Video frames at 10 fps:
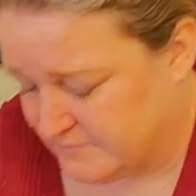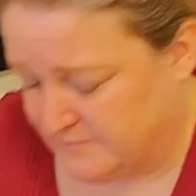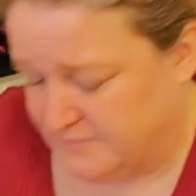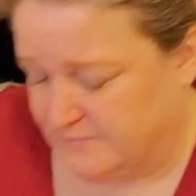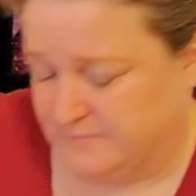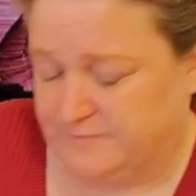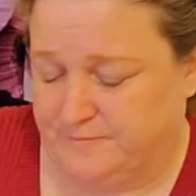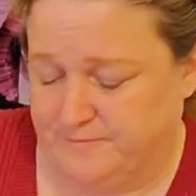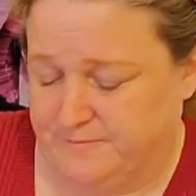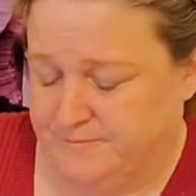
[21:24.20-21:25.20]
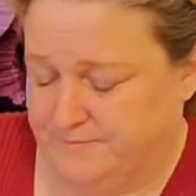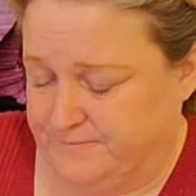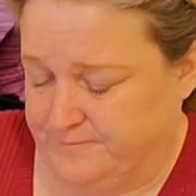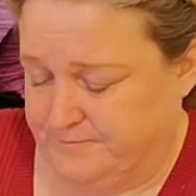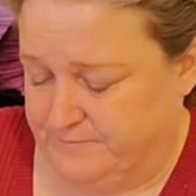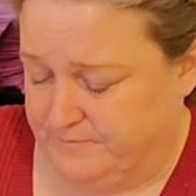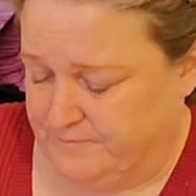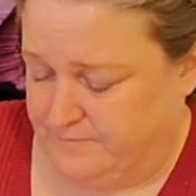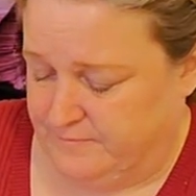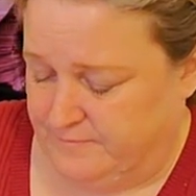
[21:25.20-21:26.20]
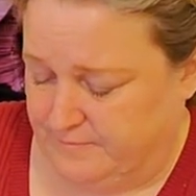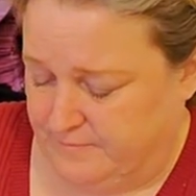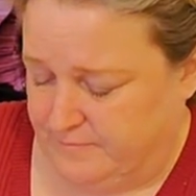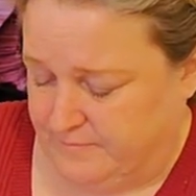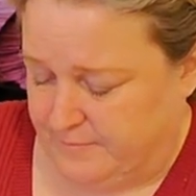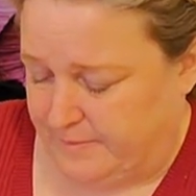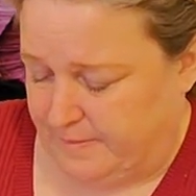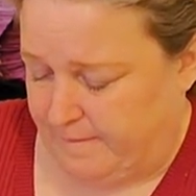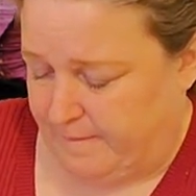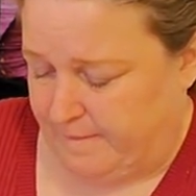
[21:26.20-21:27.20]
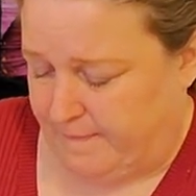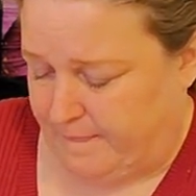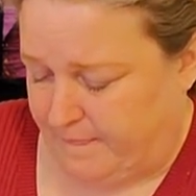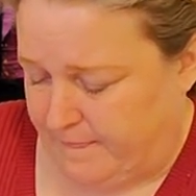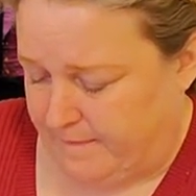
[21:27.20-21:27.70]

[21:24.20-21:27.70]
[no speech]